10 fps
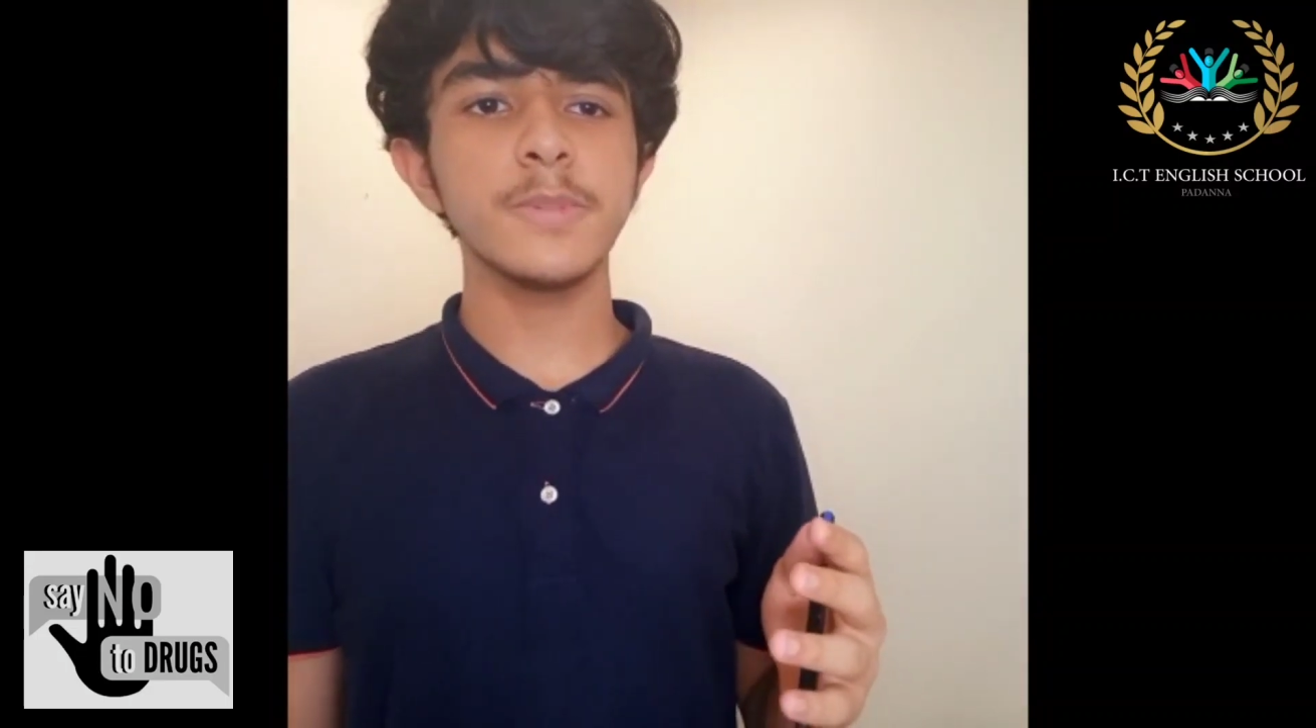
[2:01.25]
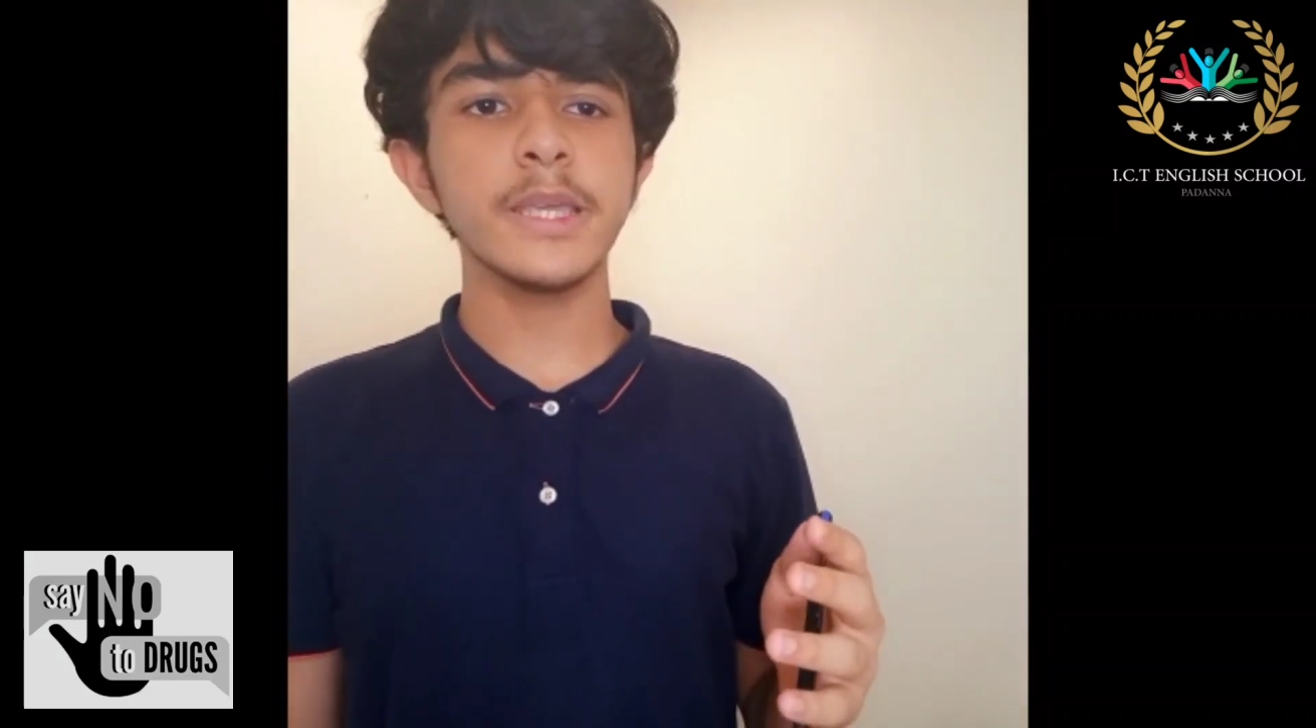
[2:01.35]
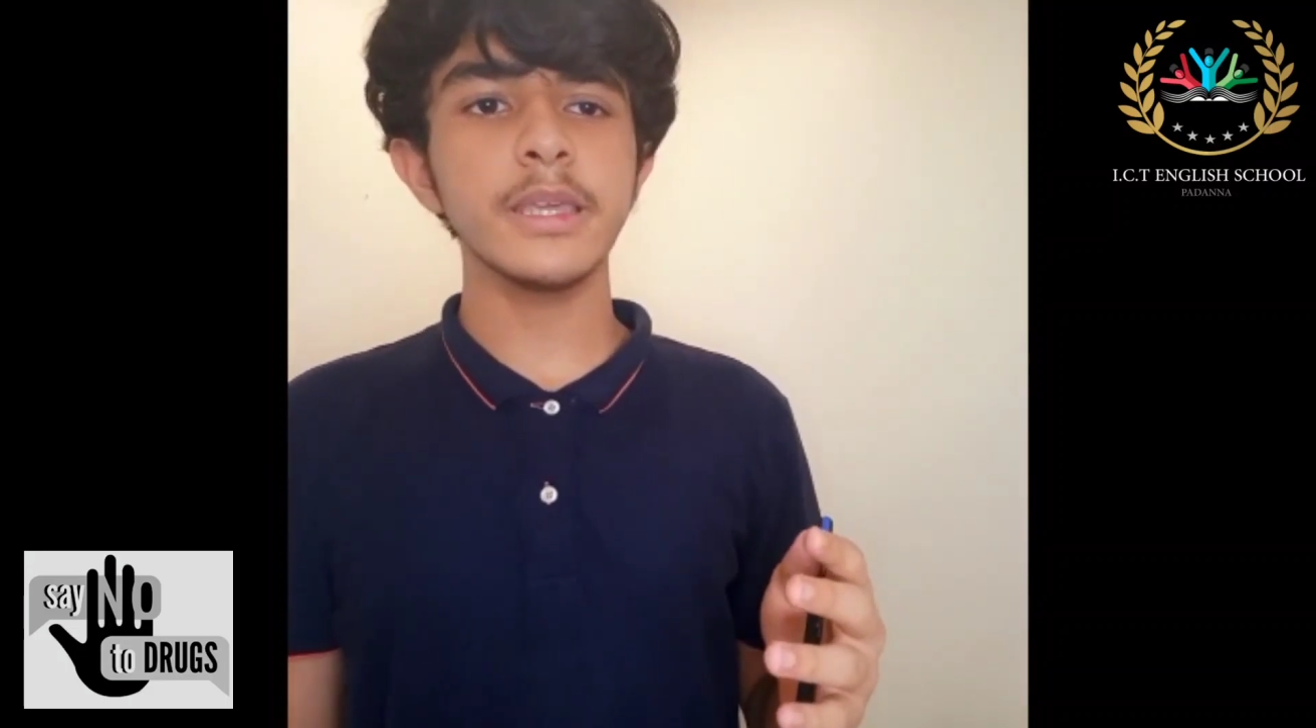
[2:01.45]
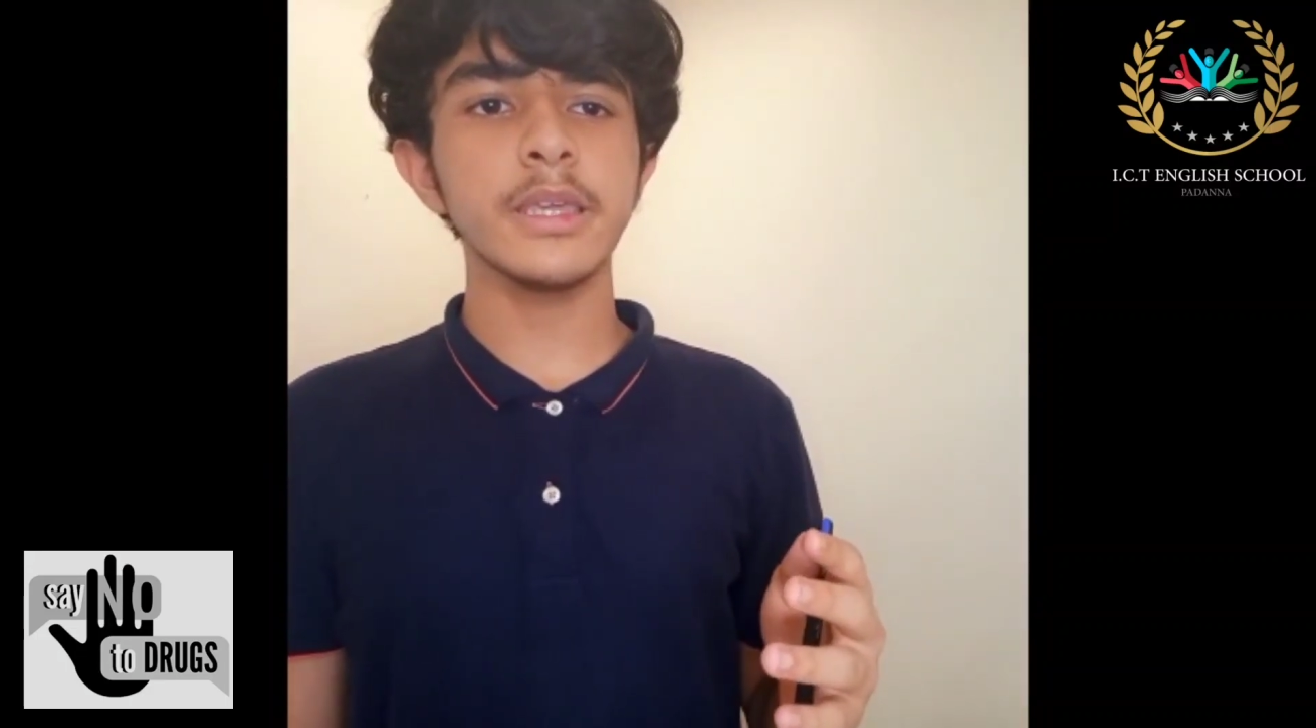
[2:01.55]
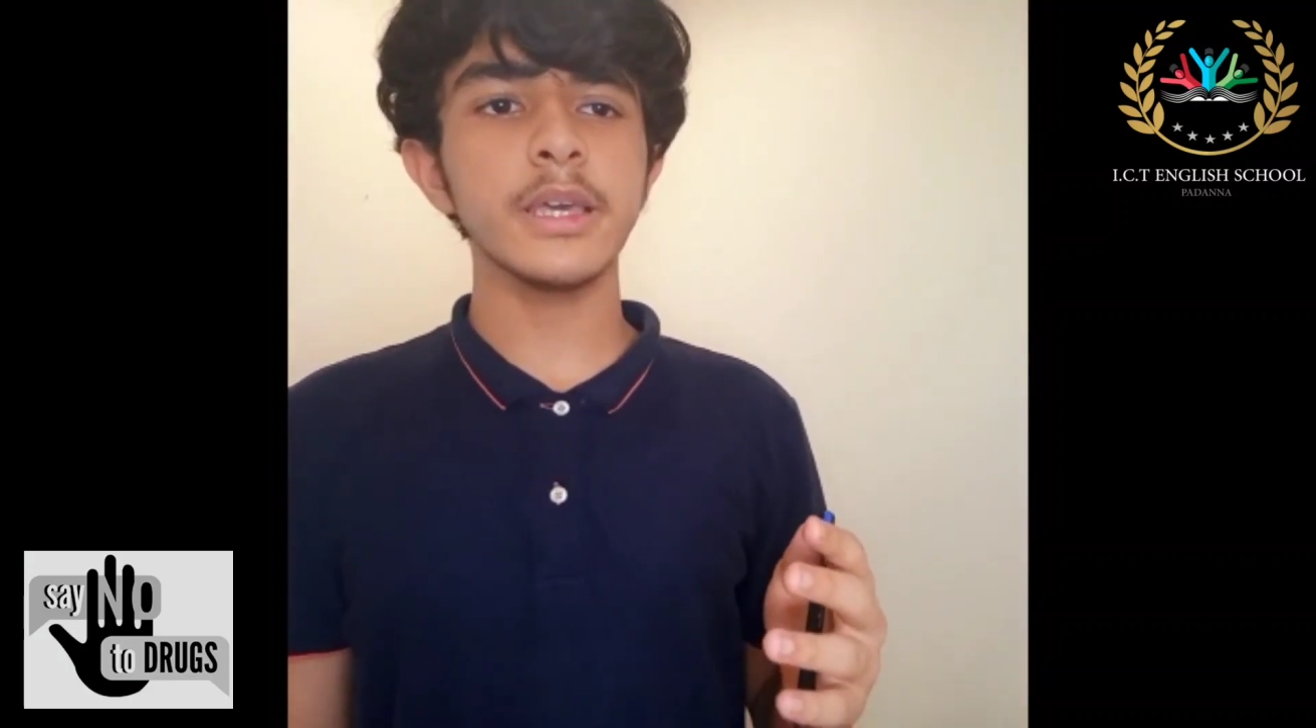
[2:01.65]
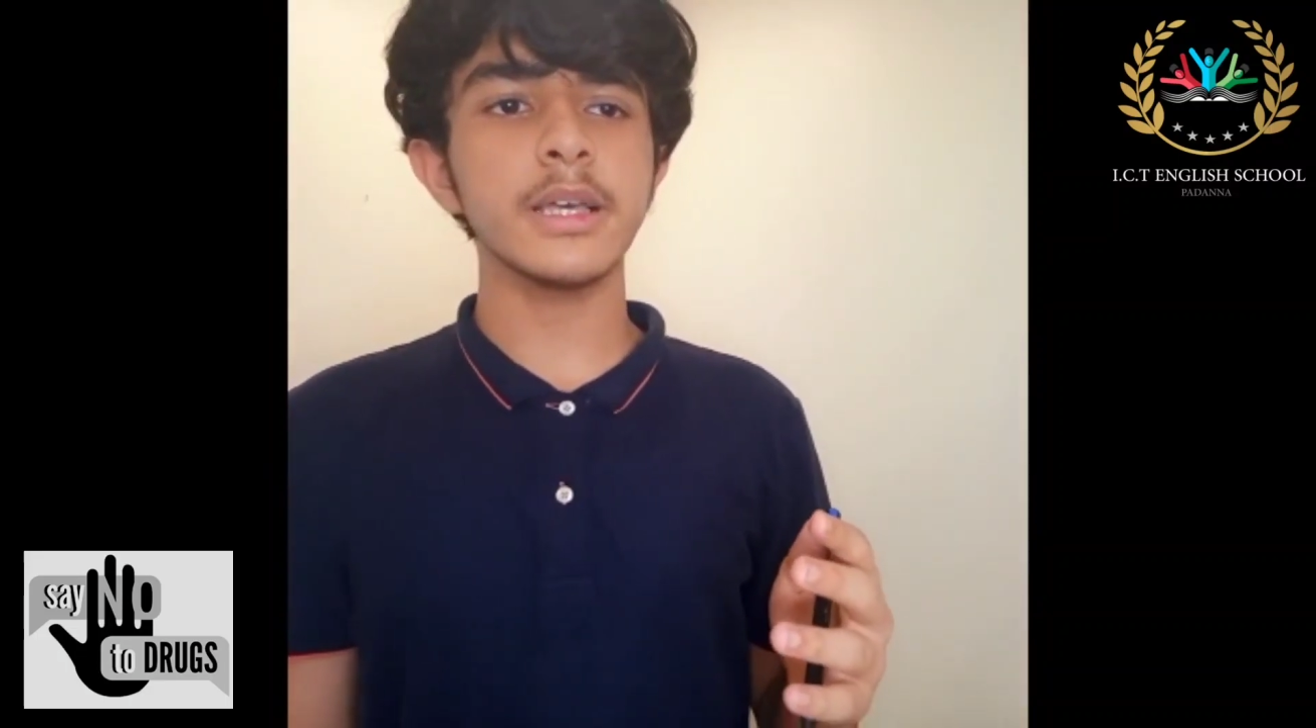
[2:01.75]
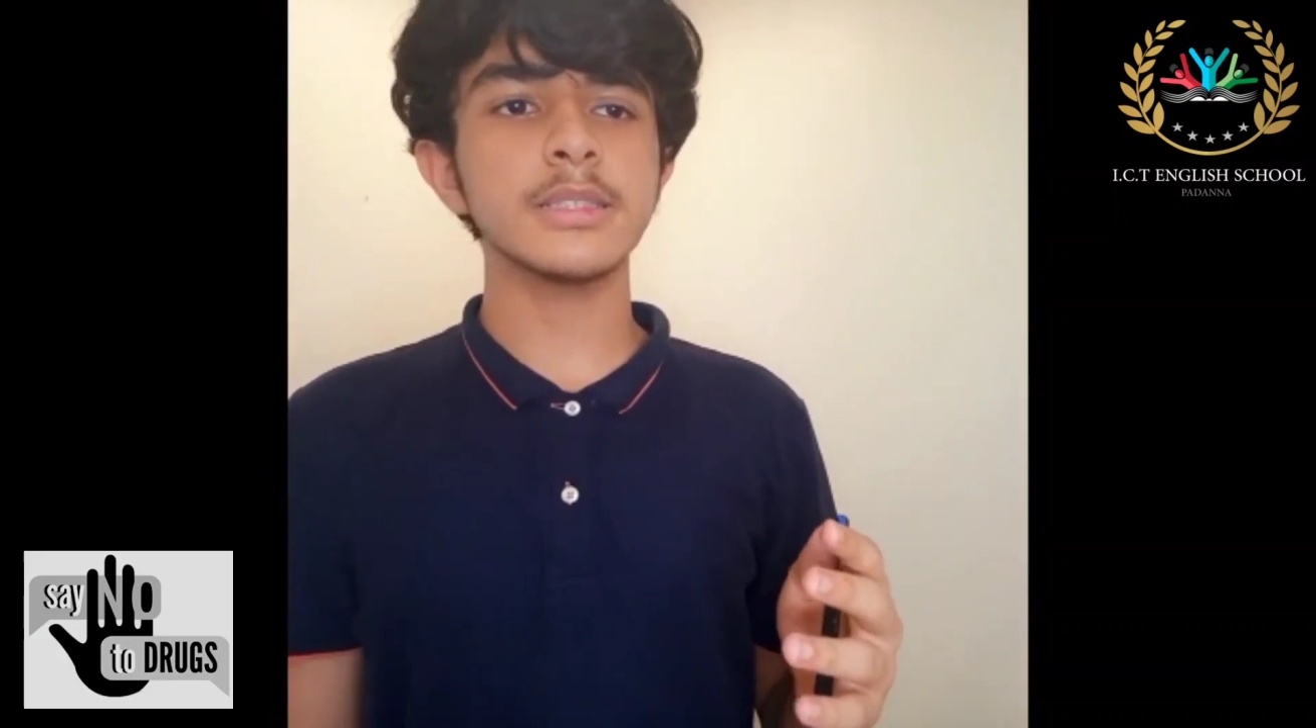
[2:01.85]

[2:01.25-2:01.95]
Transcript: be a